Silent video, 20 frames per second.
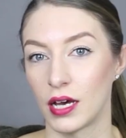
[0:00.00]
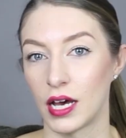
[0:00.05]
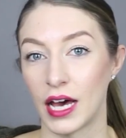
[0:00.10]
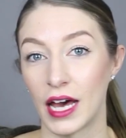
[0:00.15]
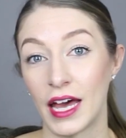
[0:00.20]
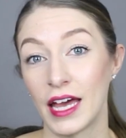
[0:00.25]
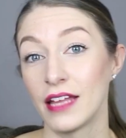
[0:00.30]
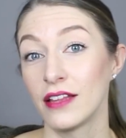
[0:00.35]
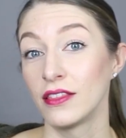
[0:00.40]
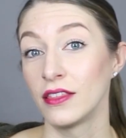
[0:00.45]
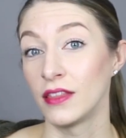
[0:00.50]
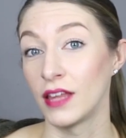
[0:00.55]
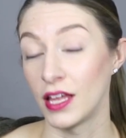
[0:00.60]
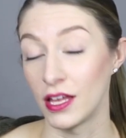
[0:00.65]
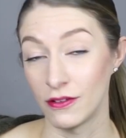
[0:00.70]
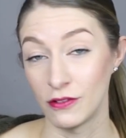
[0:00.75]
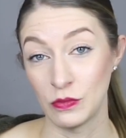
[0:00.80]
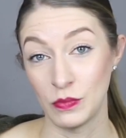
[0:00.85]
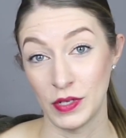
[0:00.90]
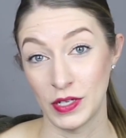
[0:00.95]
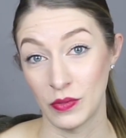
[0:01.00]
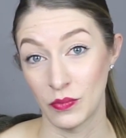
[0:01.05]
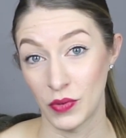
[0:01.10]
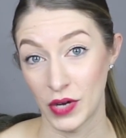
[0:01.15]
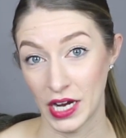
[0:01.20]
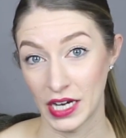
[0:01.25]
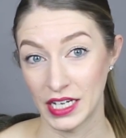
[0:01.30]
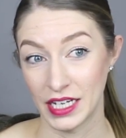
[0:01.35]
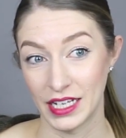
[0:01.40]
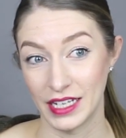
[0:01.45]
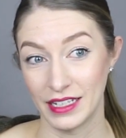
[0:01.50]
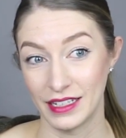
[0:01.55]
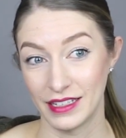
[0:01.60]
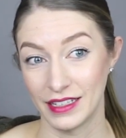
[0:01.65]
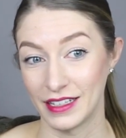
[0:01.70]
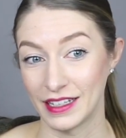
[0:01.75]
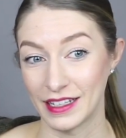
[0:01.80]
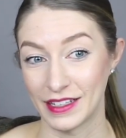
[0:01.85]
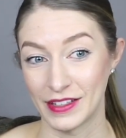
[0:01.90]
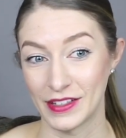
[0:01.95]
I loved being pregnant.
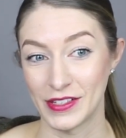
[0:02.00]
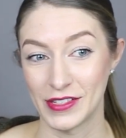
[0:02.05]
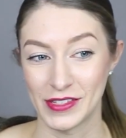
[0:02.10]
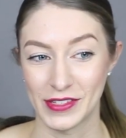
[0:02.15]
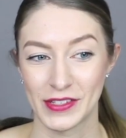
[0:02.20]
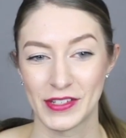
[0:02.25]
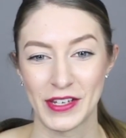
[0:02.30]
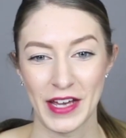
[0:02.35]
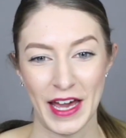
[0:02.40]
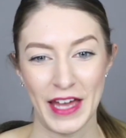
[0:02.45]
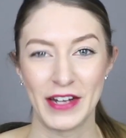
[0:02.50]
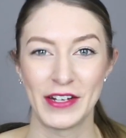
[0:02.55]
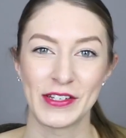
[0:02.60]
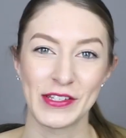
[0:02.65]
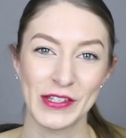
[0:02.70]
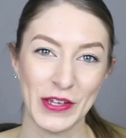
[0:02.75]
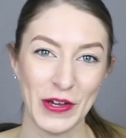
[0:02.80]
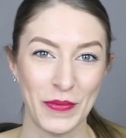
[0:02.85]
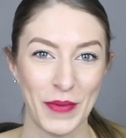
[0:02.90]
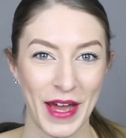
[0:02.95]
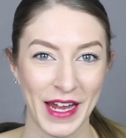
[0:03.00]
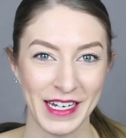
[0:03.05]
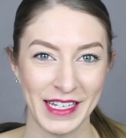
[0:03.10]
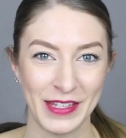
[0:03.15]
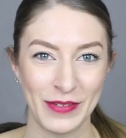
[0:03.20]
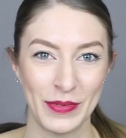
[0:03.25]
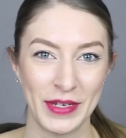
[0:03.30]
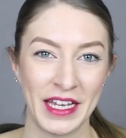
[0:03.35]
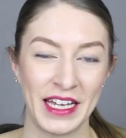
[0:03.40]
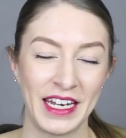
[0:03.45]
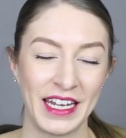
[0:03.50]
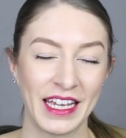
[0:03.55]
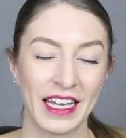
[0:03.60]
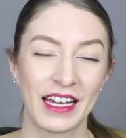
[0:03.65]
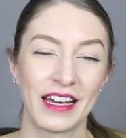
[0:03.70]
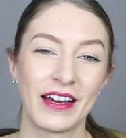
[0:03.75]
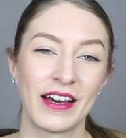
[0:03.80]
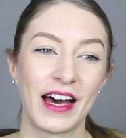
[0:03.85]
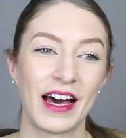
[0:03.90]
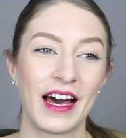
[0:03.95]
Like, let's kind of just go back to the
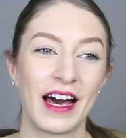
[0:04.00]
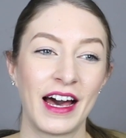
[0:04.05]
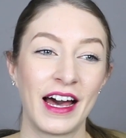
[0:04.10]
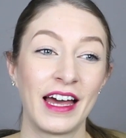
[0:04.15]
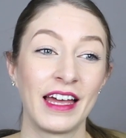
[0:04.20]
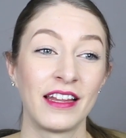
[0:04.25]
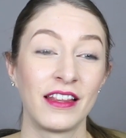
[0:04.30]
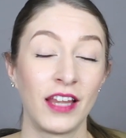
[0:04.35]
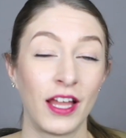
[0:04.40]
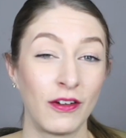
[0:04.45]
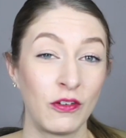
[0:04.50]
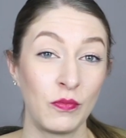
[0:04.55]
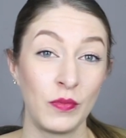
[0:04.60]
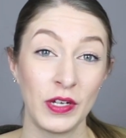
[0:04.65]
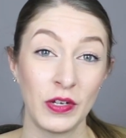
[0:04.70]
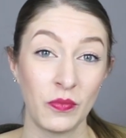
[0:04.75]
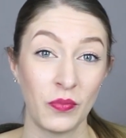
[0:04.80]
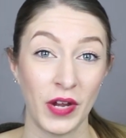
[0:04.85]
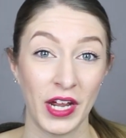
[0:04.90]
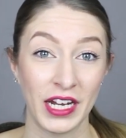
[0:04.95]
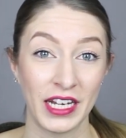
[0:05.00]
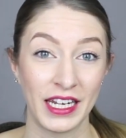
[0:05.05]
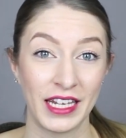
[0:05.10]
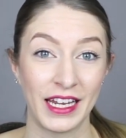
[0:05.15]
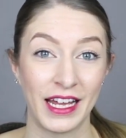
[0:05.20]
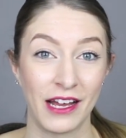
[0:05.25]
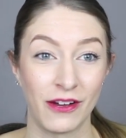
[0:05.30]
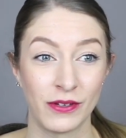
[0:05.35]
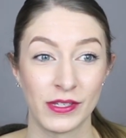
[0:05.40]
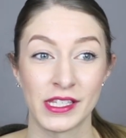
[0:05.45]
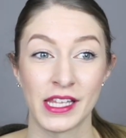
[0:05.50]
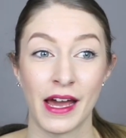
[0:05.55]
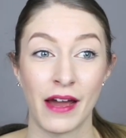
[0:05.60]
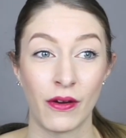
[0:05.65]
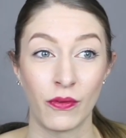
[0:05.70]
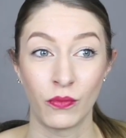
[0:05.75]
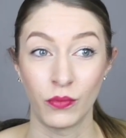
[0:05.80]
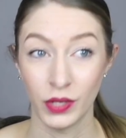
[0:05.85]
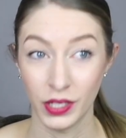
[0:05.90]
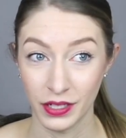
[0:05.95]
beginning. I loved being pregnant. I was
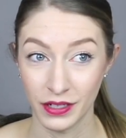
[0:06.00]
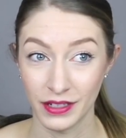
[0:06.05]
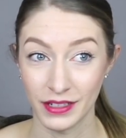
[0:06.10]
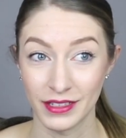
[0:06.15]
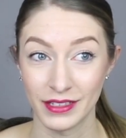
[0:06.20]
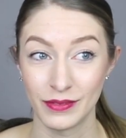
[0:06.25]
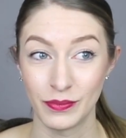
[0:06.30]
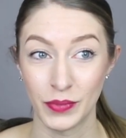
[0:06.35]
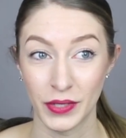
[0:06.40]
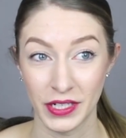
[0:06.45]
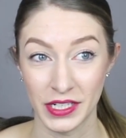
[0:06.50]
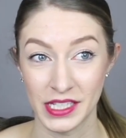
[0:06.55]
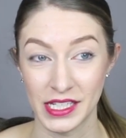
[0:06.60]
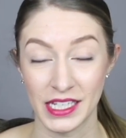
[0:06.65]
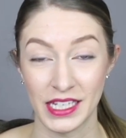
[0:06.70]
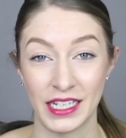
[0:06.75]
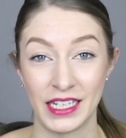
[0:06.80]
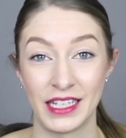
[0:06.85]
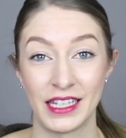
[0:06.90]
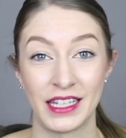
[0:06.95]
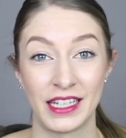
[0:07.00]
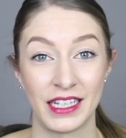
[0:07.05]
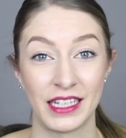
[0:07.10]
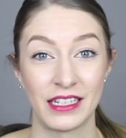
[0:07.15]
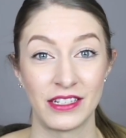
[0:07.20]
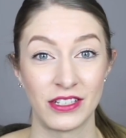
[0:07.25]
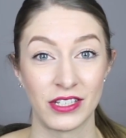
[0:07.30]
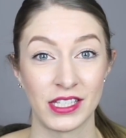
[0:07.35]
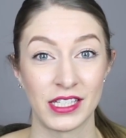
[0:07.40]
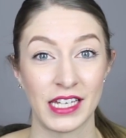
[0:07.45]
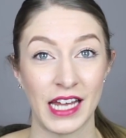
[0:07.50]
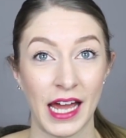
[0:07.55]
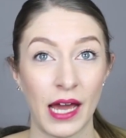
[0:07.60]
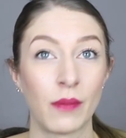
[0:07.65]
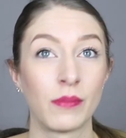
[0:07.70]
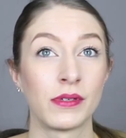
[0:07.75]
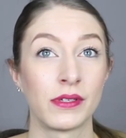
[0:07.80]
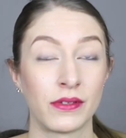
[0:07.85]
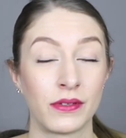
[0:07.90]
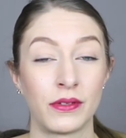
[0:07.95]
that weird person that just
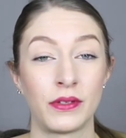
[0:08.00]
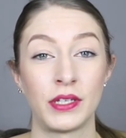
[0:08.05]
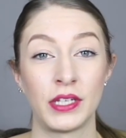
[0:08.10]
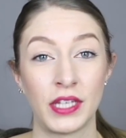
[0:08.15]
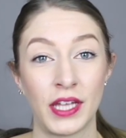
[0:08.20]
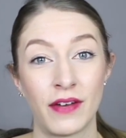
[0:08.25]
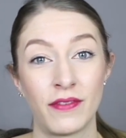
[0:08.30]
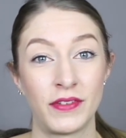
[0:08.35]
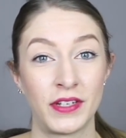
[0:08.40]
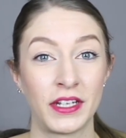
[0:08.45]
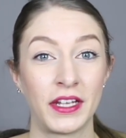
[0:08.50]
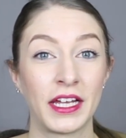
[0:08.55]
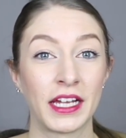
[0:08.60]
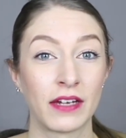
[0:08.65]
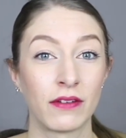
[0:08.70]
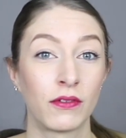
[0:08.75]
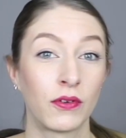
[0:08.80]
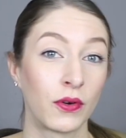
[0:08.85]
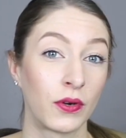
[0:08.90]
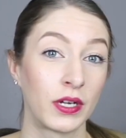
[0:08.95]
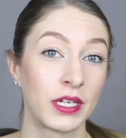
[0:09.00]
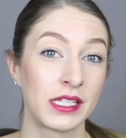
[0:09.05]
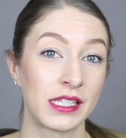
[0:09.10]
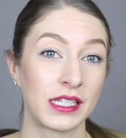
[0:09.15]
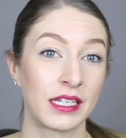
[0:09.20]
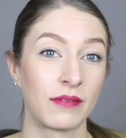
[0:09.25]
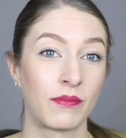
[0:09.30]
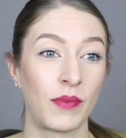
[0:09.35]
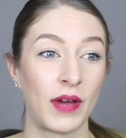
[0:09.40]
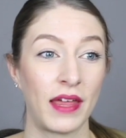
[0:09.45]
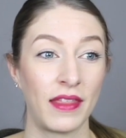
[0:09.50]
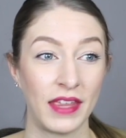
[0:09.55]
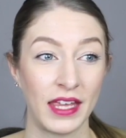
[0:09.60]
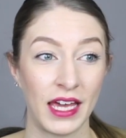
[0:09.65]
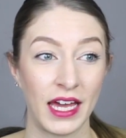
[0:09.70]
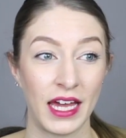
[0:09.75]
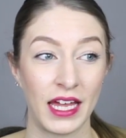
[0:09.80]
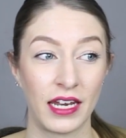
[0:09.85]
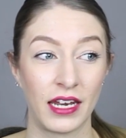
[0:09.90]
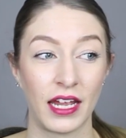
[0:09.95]
absolutely loved it. Like, of course, by the
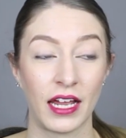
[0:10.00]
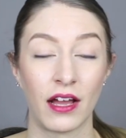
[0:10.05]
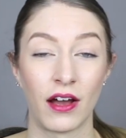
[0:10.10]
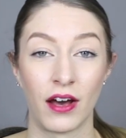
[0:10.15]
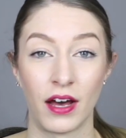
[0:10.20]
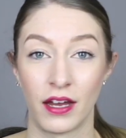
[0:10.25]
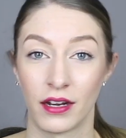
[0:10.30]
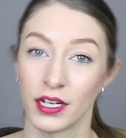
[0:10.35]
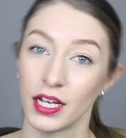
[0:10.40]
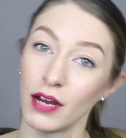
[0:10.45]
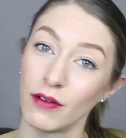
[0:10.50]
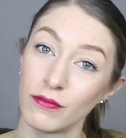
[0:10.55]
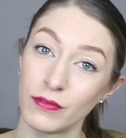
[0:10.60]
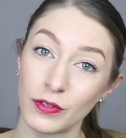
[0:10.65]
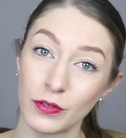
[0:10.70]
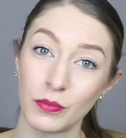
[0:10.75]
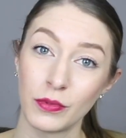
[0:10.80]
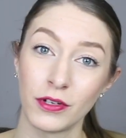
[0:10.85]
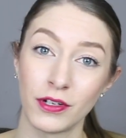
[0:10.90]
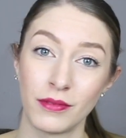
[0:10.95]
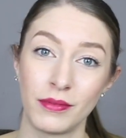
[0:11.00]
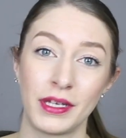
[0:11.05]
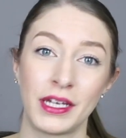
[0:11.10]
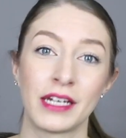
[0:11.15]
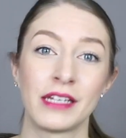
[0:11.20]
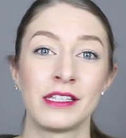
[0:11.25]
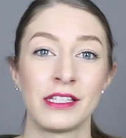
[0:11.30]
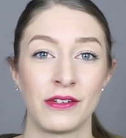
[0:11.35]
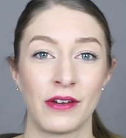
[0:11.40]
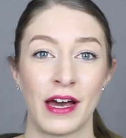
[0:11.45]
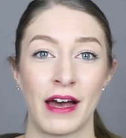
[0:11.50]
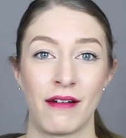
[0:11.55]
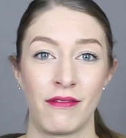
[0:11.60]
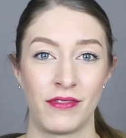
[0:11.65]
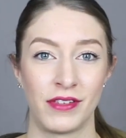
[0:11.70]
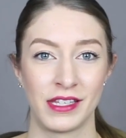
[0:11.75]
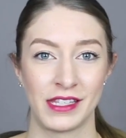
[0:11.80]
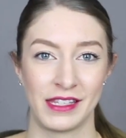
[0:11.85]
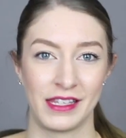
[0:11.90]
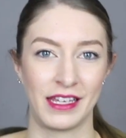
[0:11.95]
end I got uncomfortable, because you
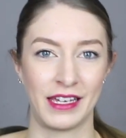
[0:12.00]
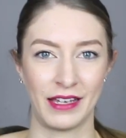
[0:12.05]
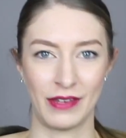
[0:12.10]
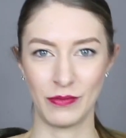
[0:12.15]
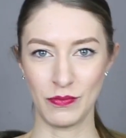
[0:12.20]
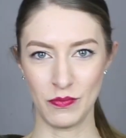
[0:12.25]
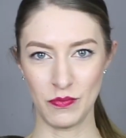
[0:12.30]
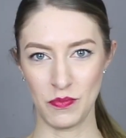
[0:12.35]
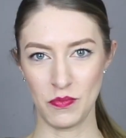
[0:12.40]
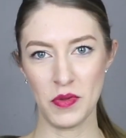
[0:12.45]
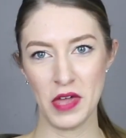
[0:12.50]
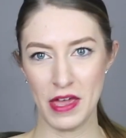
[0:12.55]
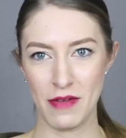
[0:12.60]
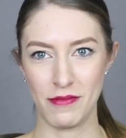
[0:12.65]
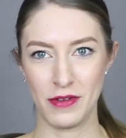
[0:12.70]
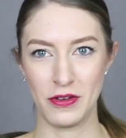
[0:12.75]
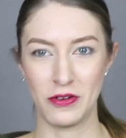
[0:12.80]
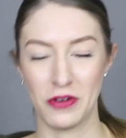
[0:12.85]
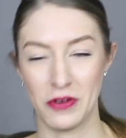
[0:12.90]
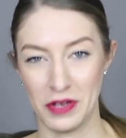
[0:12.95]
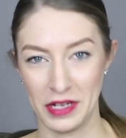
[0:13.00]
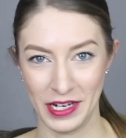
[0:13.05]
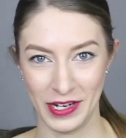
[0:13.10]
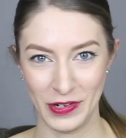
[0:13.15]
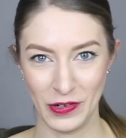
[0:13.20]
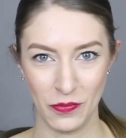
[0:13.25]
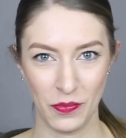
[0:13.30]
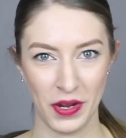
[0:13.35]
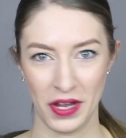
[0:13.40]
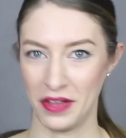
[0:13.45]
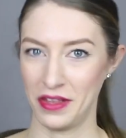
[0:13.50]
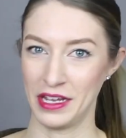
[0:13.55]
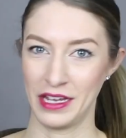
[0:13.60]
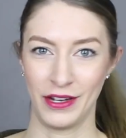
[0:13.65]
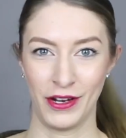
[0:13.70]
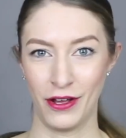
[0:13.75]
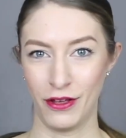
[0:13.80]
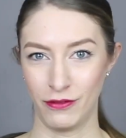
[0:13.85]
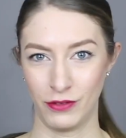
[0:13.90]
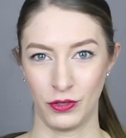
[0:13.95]
have this like baby growing in your belly
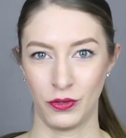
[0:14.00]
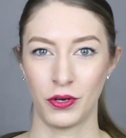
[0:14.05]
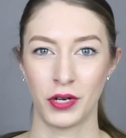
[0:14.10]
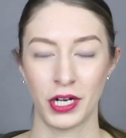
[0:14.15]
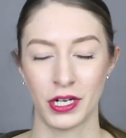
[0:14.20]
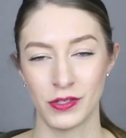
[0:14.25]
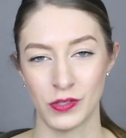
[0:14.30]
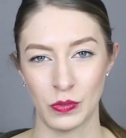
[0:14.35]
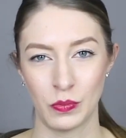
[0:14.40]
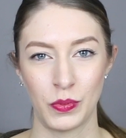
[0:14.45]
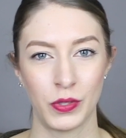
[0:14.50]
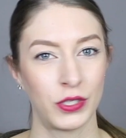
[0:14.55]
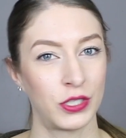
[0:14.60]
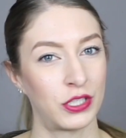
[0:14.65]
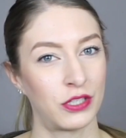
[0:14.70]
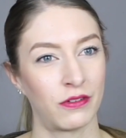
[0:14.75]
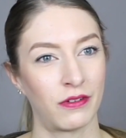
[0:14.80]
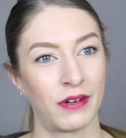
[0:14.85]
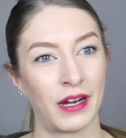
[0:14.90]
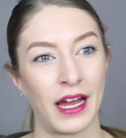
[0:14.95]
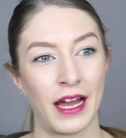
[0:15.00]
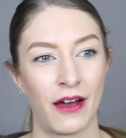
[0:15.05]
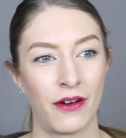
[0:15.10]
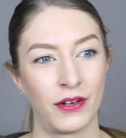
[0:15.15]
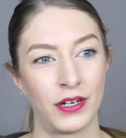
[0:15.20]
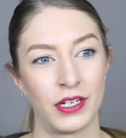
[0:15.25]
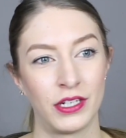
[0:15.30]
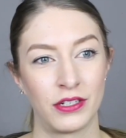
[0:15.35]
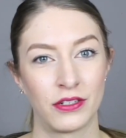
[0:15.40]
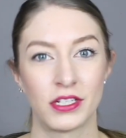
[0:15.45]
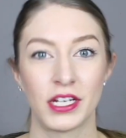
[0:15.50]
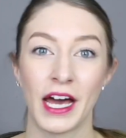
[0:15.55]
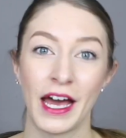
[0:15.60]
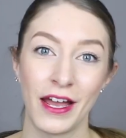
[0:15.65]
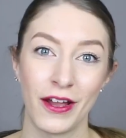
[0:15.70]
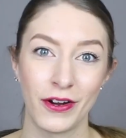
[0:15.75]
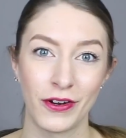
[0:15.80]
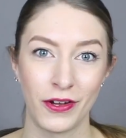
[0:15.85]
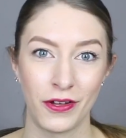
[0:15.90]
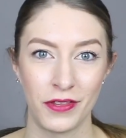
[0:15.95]
and all your organs are pushed around and you're
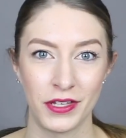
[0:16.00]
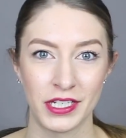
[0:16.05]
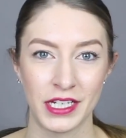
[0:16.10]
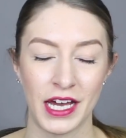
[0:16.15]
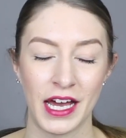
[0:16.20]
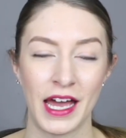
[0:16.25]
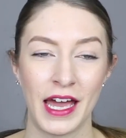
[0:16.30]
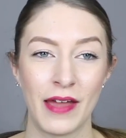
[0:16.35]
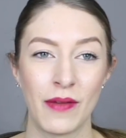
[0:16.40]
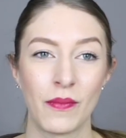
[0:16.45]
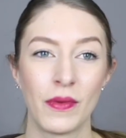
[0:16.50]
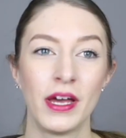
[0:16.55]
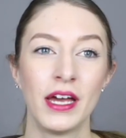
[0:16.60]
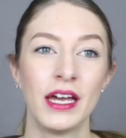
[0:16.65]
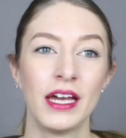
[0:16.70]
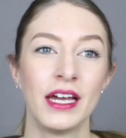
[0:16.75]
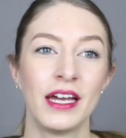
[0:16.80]
tired all the time.